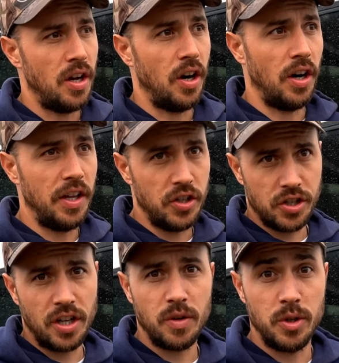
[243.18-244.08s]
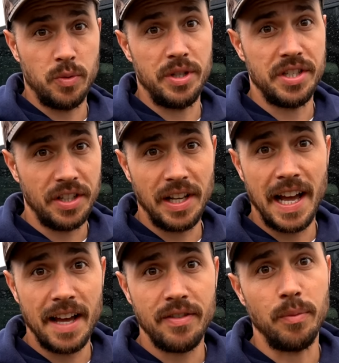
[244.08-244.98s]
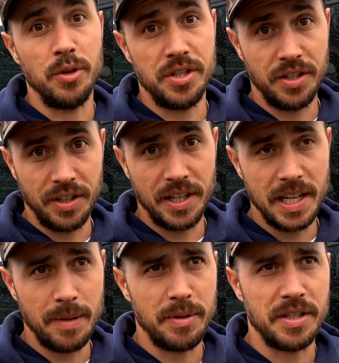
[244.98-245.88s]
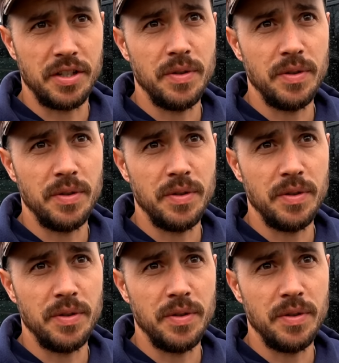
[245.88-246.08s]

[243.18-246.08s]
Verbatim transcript: Our other truck, which we still have and we're still gonna keep, is a